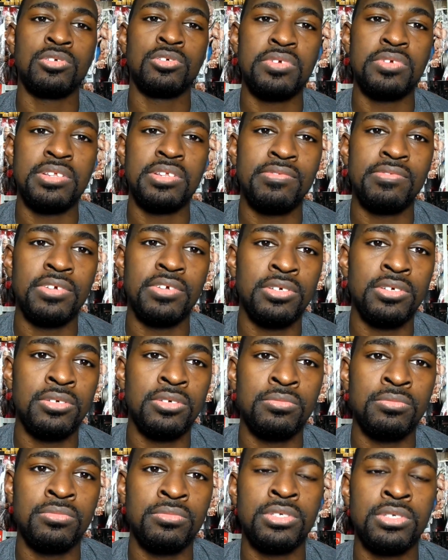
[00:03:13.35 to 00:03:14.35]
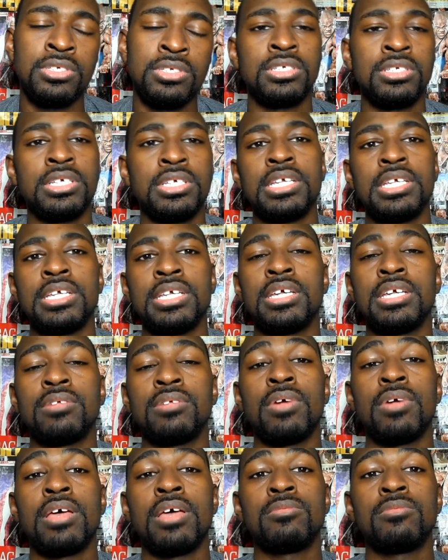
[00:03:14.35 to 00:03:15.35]
Serena Williams
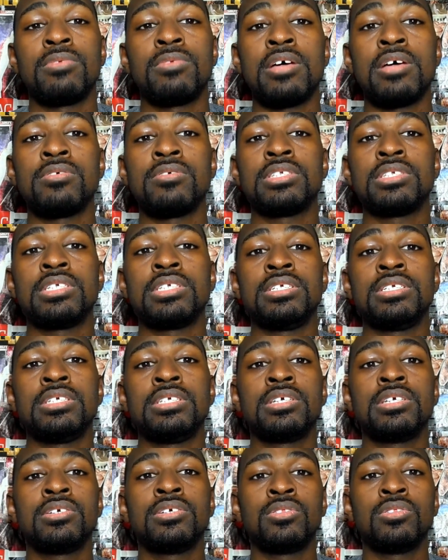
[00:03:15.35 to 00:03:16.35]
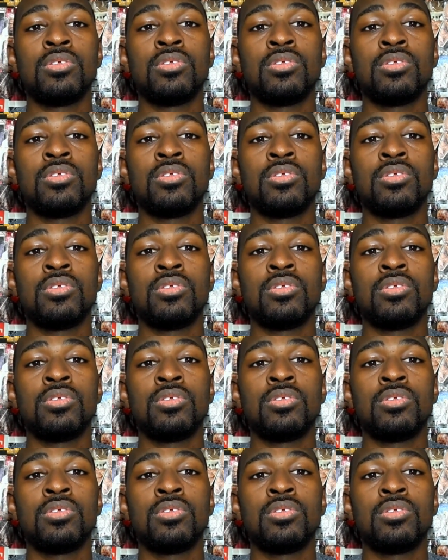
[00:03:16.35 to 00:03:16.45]
and Ronda Rousey